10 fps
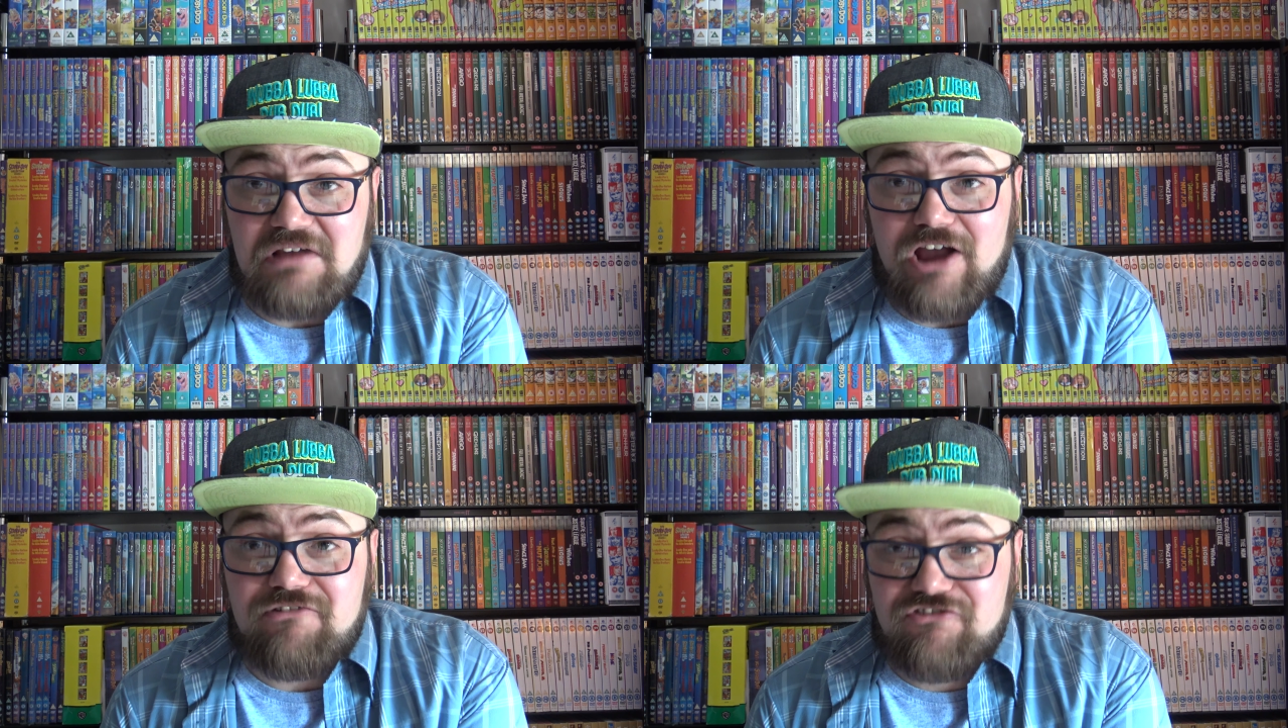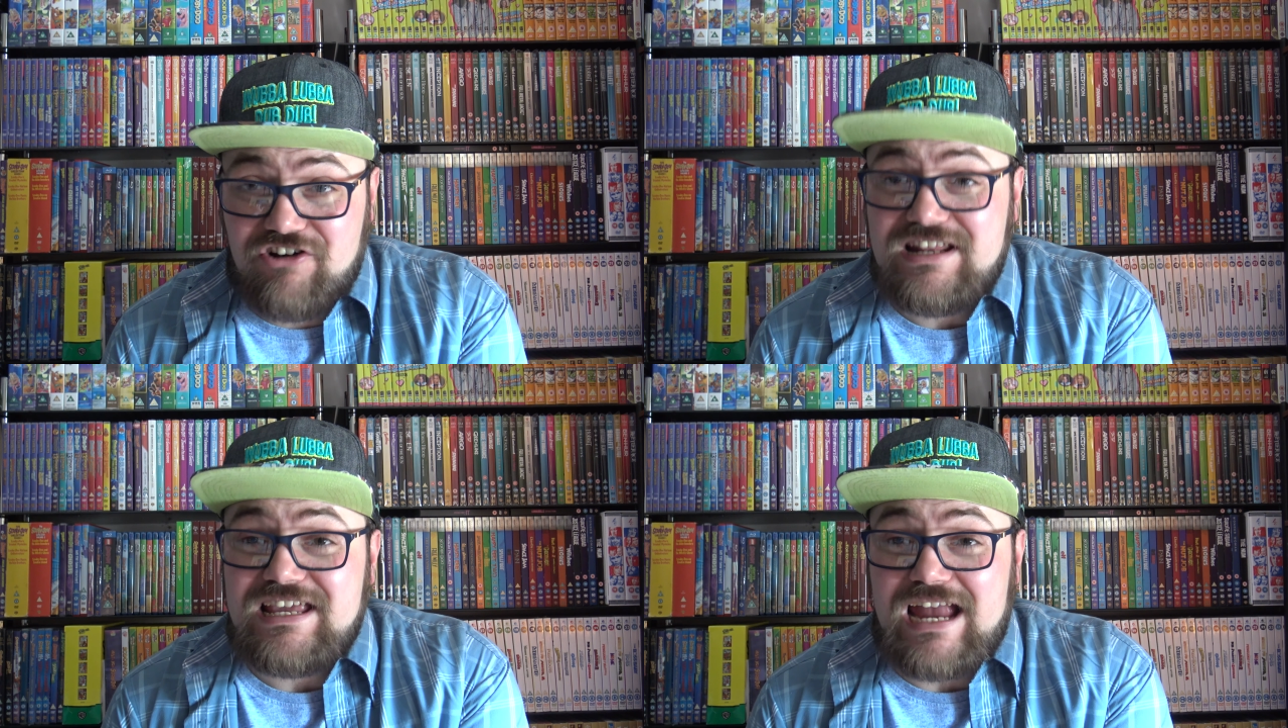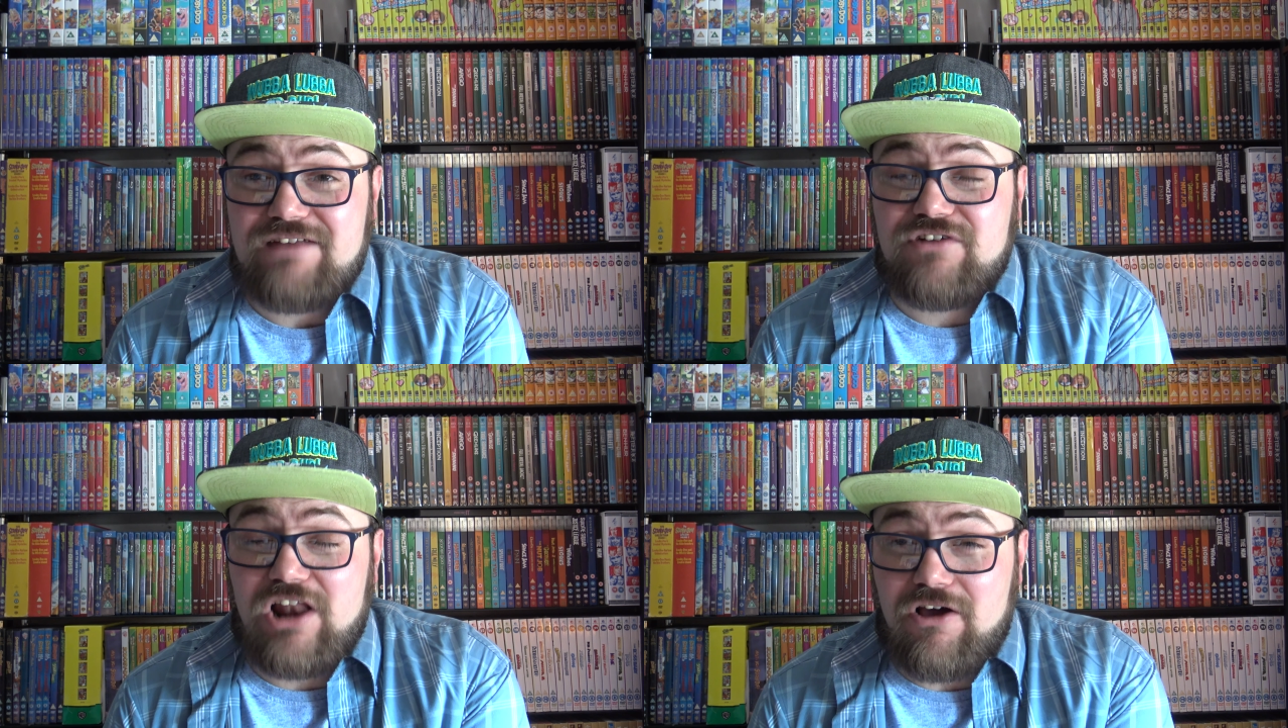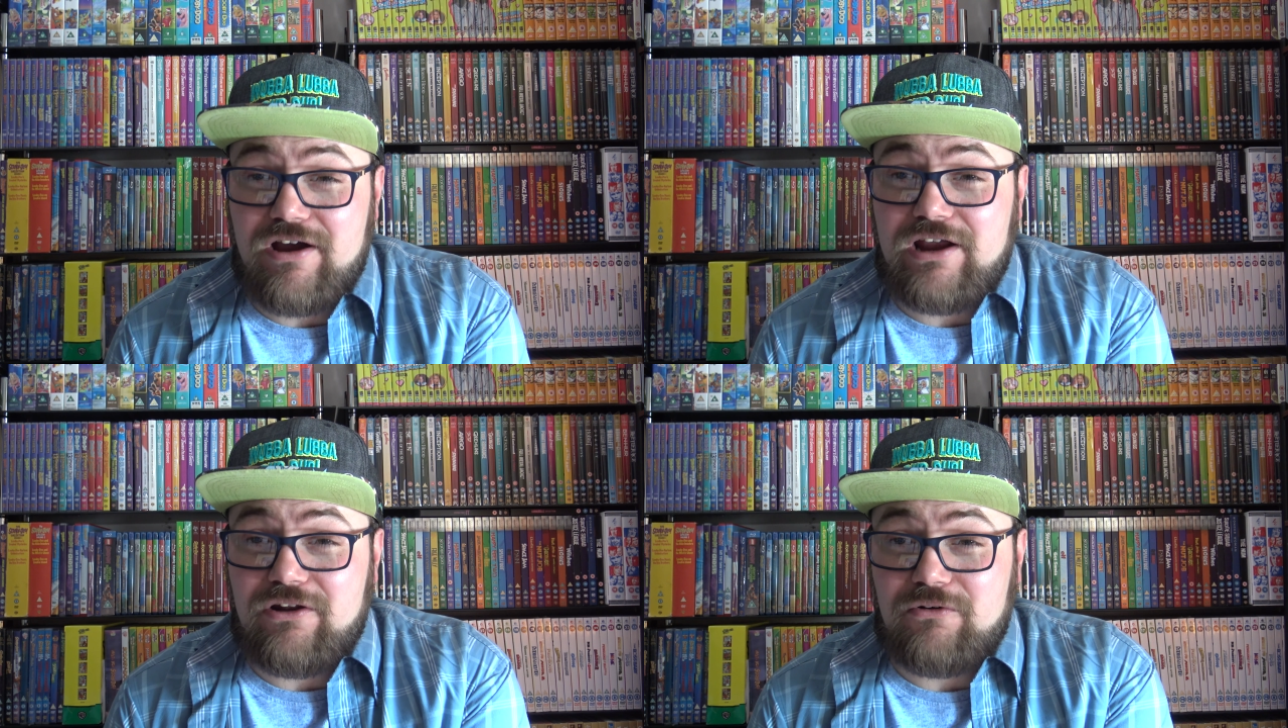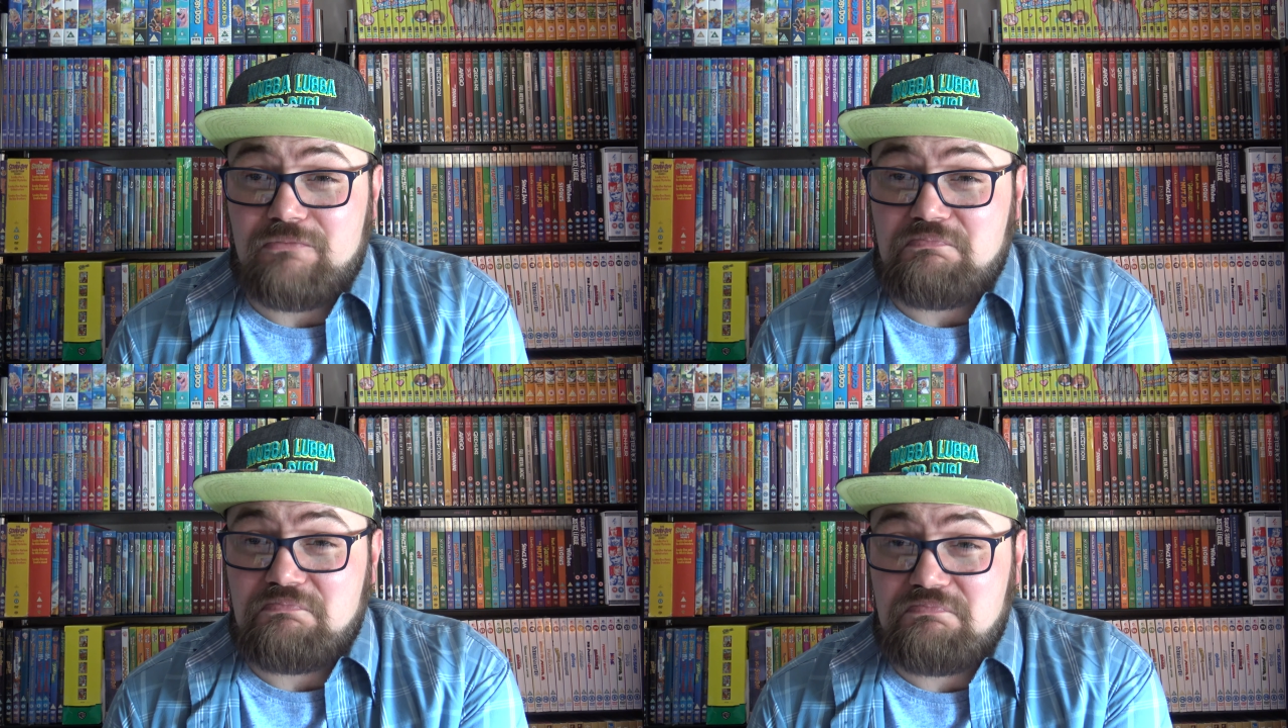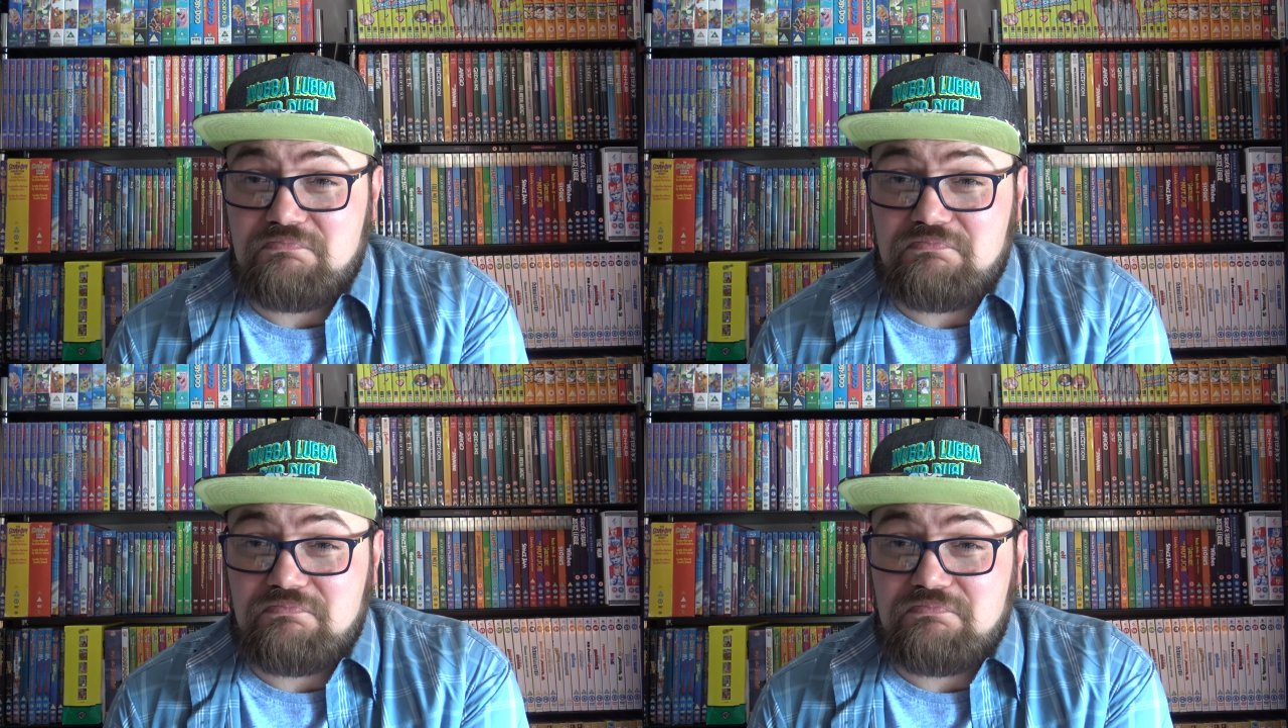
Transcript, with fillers: I really hate relying on